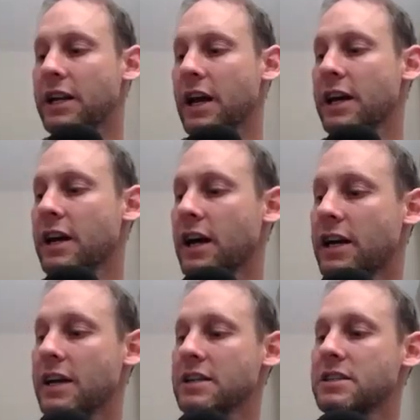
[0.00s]
I
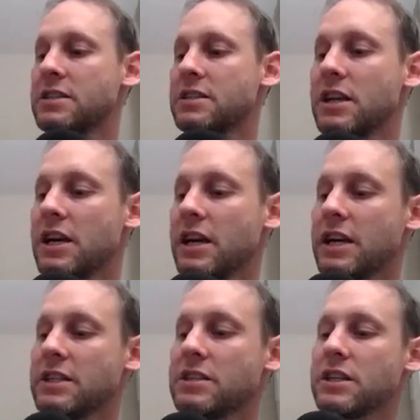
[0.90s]
guess
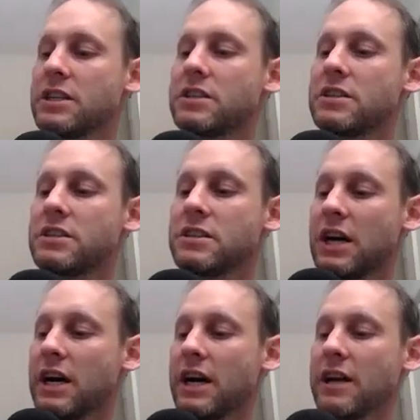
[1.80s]

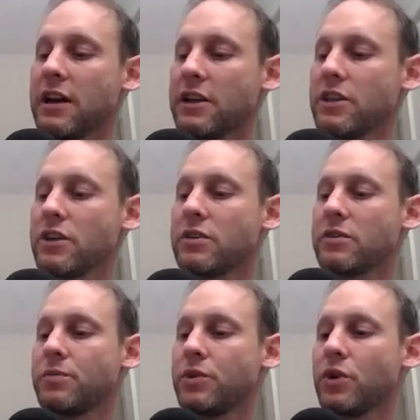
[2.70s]
I think,
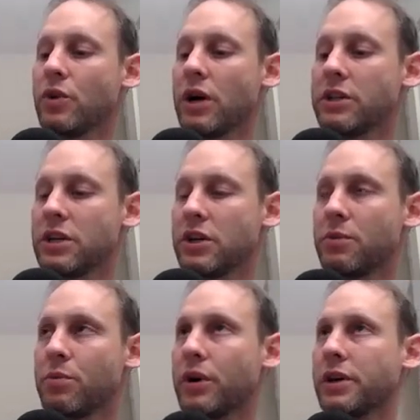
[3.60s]
I take your
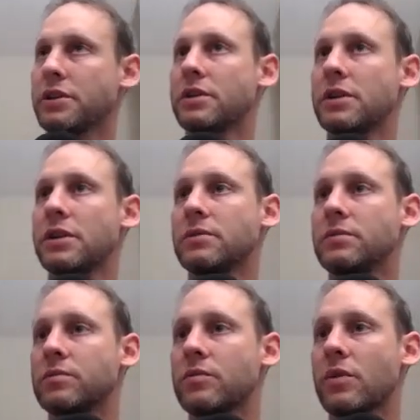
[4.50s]
point.
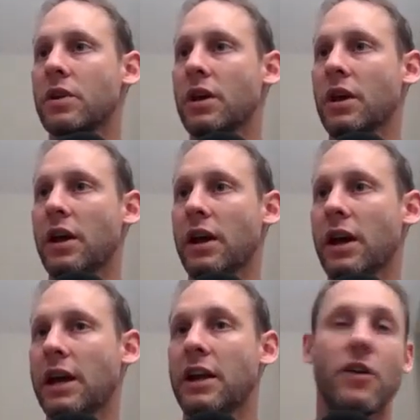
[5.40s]

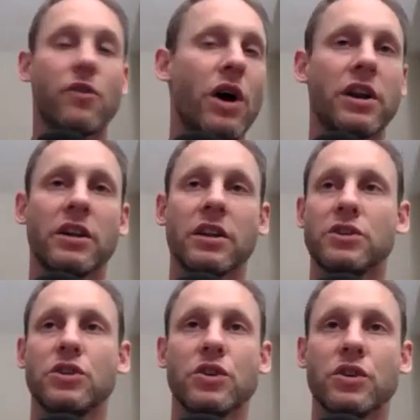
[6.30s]
And ironically,
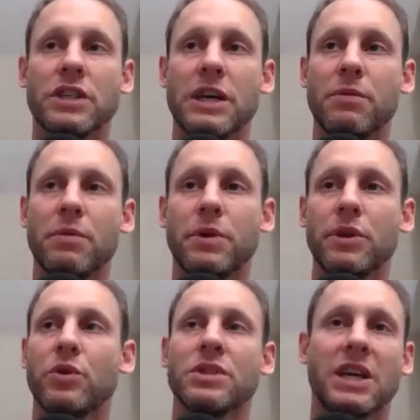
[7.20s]
to your example,
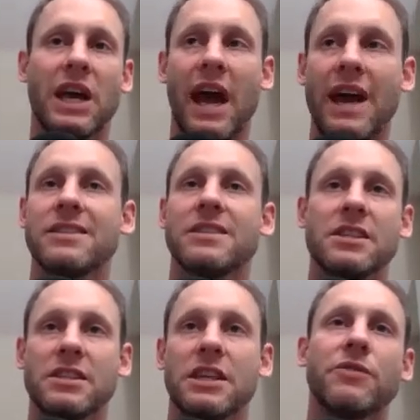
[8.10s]
Bitcoin is like
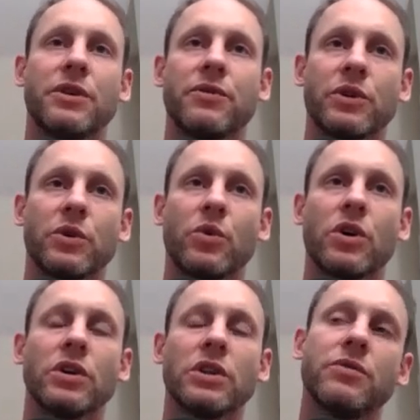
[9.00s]
anti-slavery for the
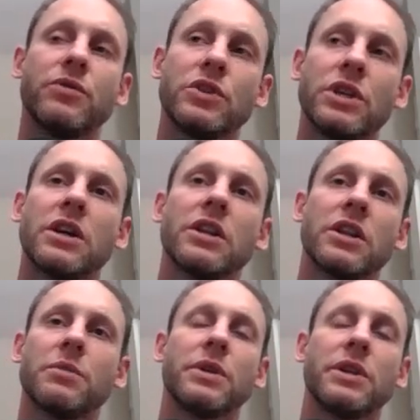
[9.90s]
world. And if you dig a
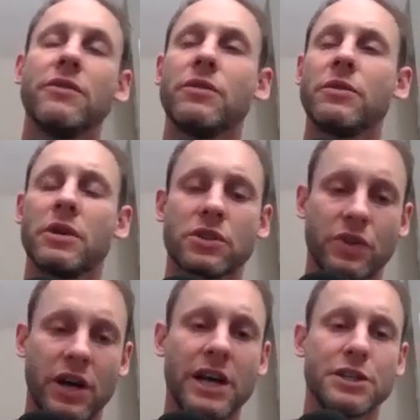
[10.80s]
little bit, even a
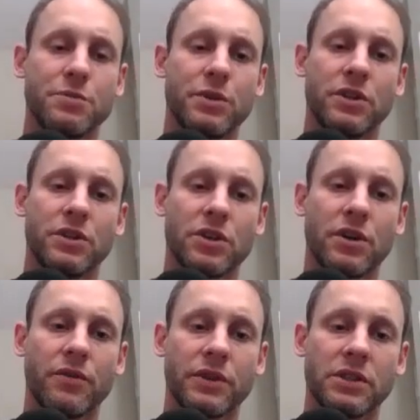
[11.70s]
scratch beneath the
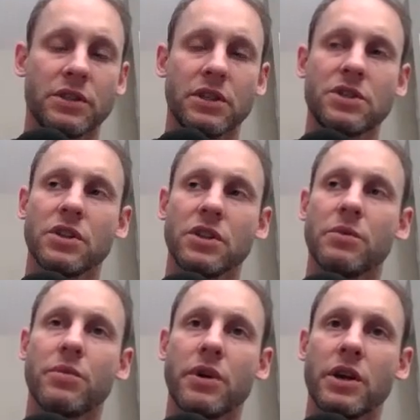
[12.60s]
surface, it's such a
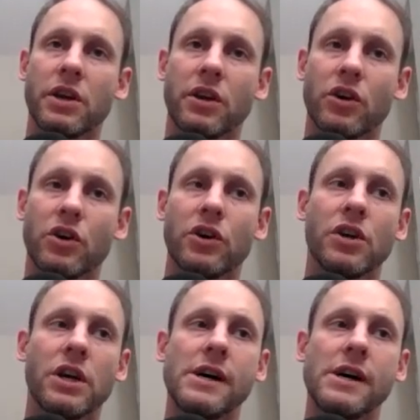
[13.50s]
liberating, good,